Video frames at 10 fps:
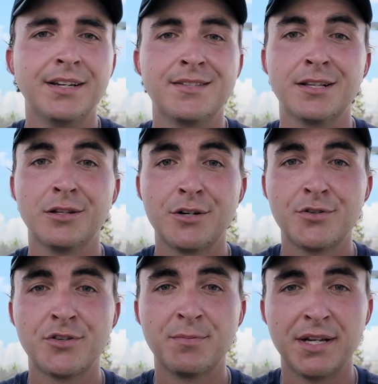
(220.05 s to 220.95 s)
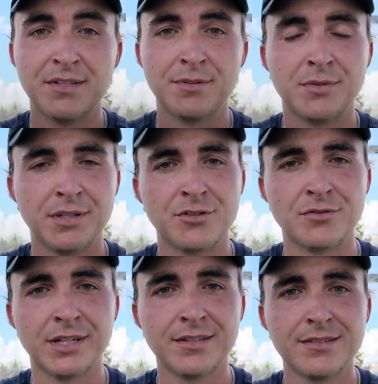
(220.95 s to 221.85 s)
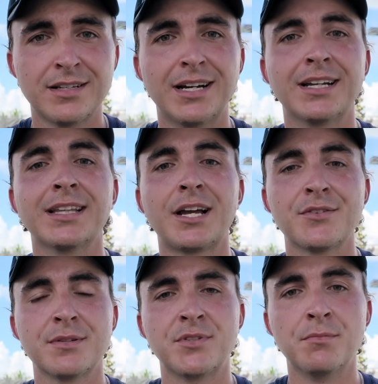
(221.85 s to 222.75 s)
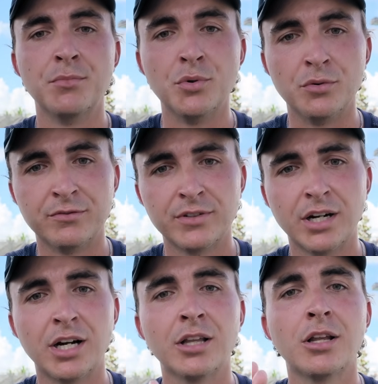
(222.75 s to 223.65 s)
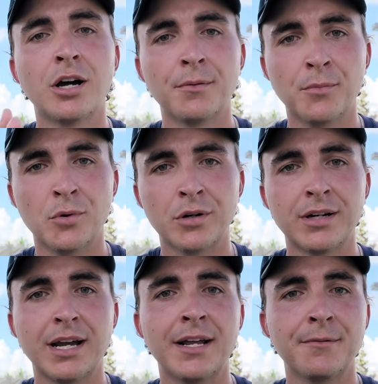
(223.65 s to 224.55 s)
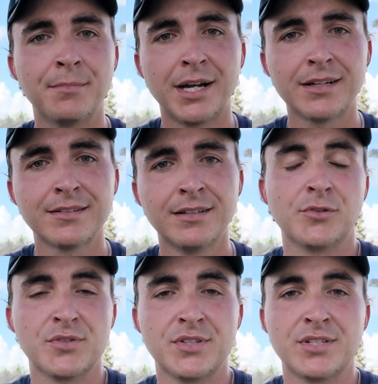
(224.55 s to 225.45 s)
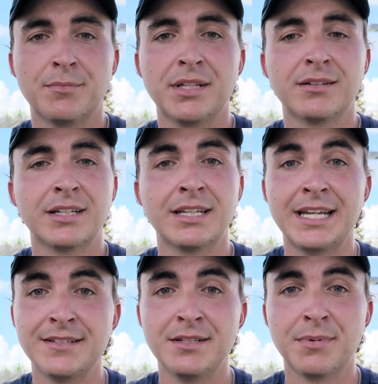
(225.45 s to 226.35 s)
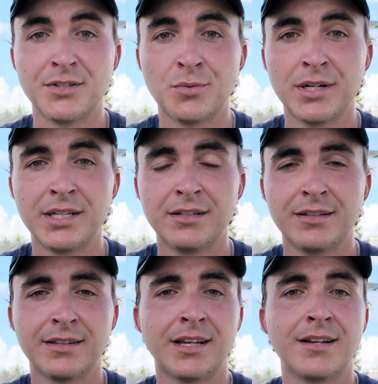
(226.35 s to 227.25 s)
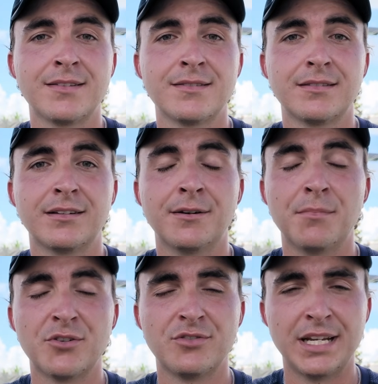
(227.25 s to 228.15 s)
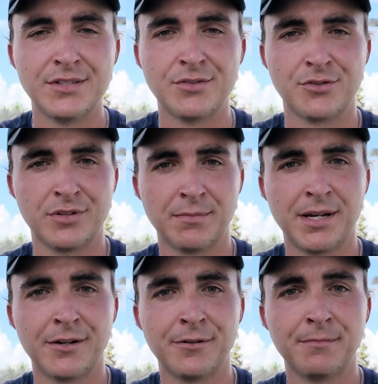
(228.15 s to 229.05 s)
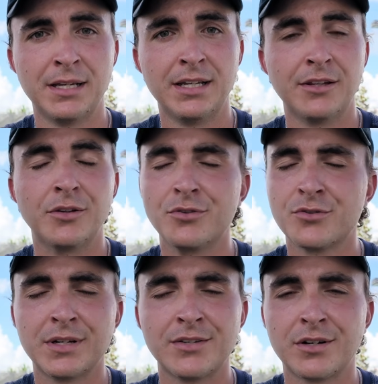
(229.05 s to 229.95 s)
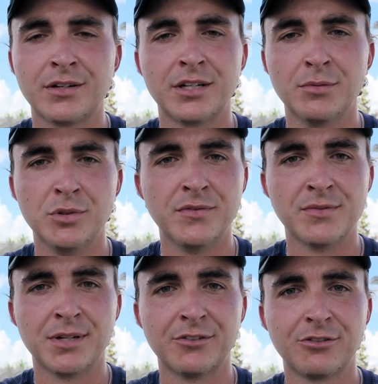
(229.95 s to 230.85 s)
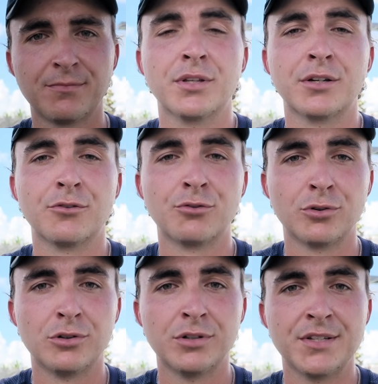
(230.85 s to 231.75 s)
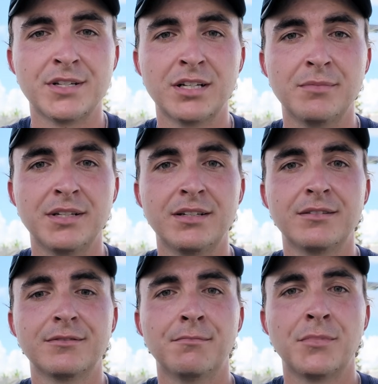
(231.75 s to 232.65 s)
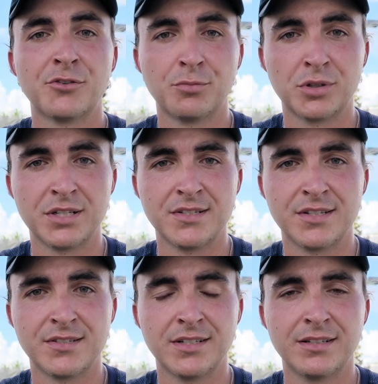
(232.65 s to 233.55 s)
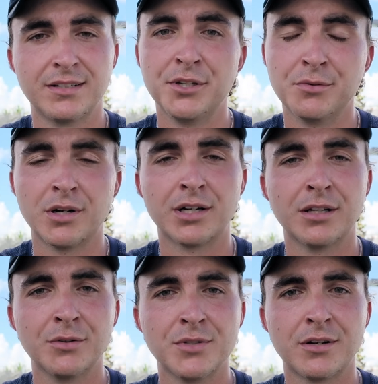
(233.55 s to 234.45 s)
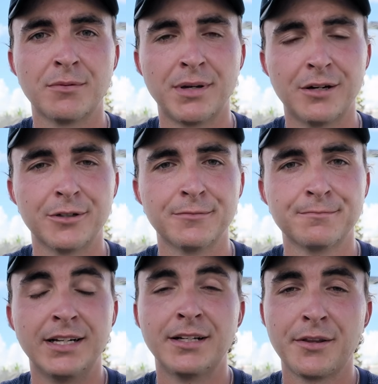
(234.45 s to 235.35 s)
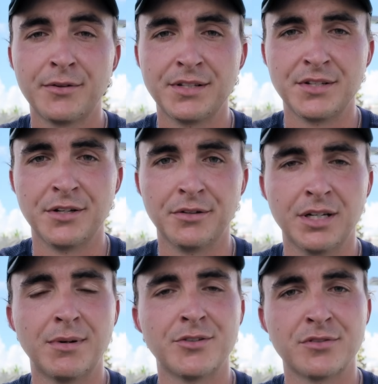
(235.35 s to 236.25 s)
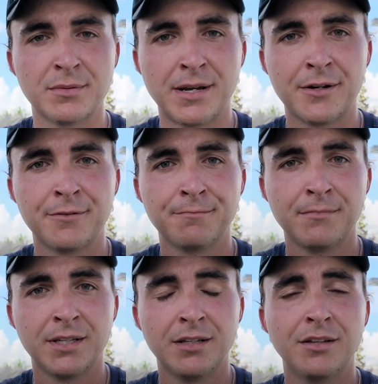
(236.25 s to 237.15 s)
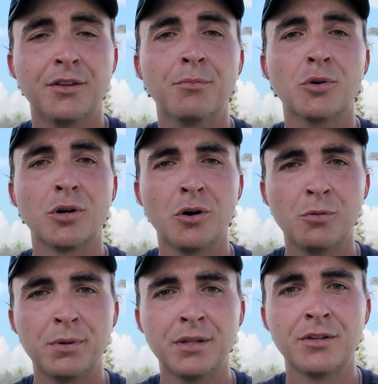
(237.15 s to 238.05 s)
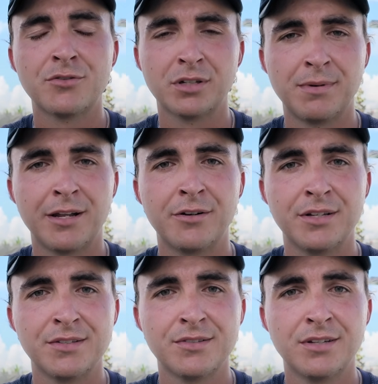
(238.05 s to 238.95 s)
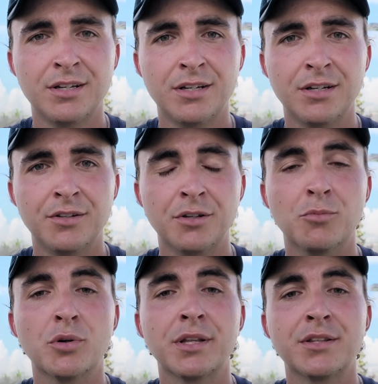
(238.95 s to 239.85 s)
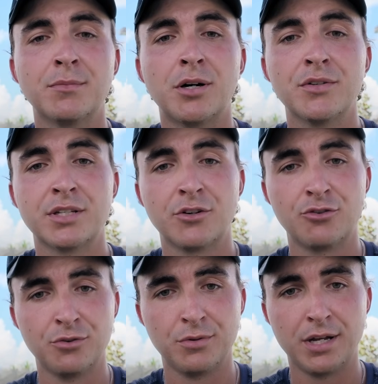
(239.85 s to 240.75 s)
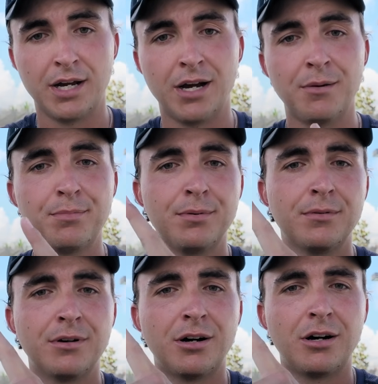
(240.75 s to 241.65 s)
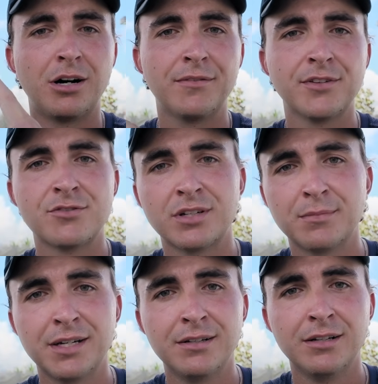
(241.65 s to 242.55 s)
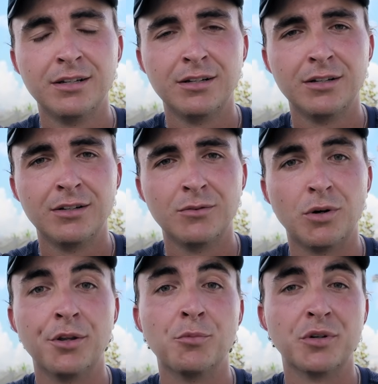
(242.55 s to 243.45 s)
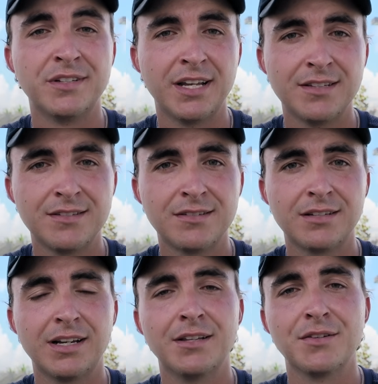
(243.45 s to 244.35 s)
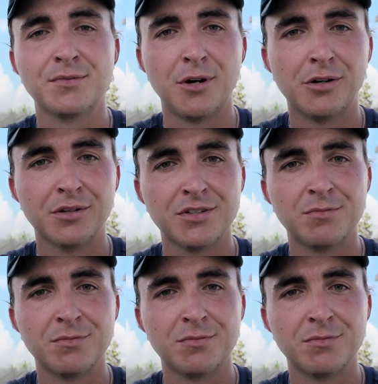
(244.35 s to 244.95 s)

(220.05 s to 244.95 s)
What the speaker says: is the larger space between the strings allows them to move a lot more at impact versus something like an 18 by 20 that has a much denser string pattern. Those strings aren't going to move as much, so the control is going to be much more consistent, but you are going to lose out on power. And another thing to note about string pattern, the more open the string pattern is, the more that the ball is going to shoot up off the string bed, while the more dense and the smaller the